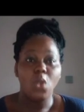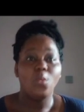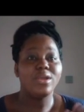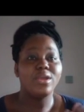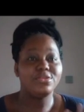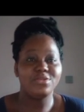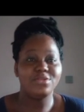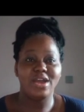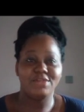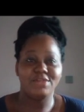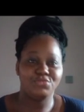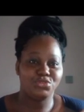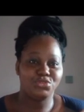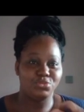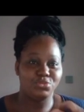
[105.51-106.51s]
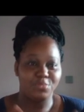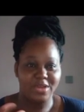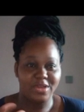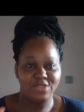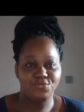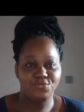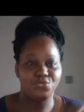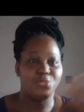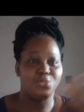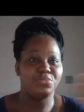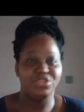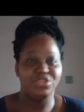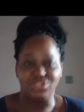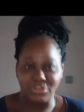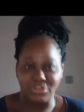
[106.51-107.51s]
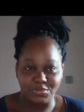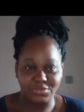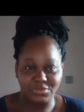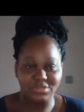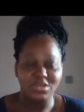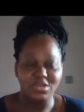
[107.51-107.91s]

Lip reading: why you have to buy from Egypt.